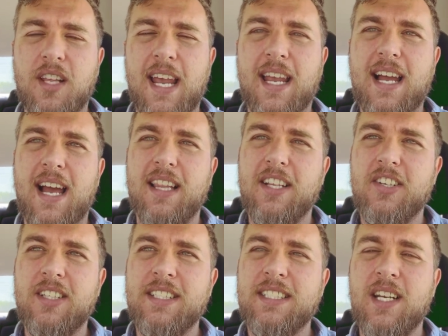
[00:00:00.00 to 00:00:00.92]
Like I
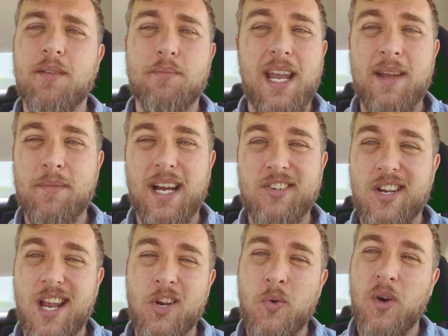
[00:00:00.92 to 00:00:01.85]
literally didn't pay my
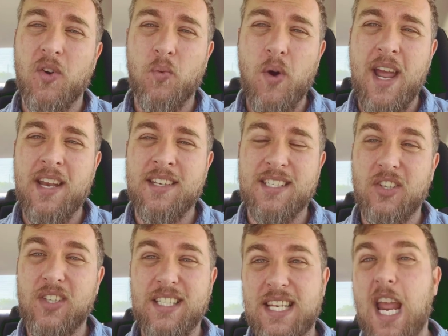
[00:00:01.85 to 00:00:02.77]
January rent
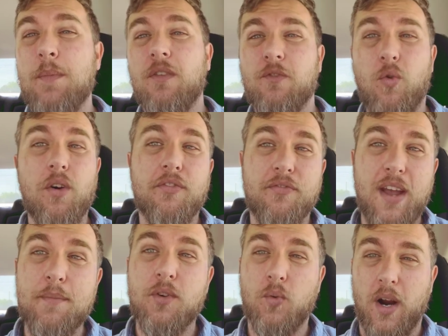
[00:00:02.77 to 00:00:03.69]
until the day before
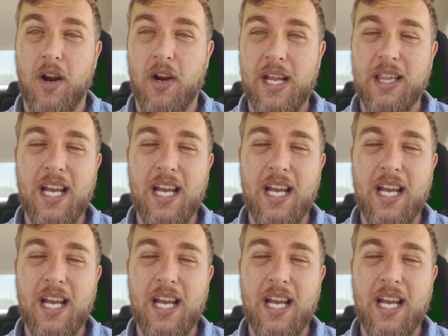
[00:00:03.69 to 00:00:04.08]
February.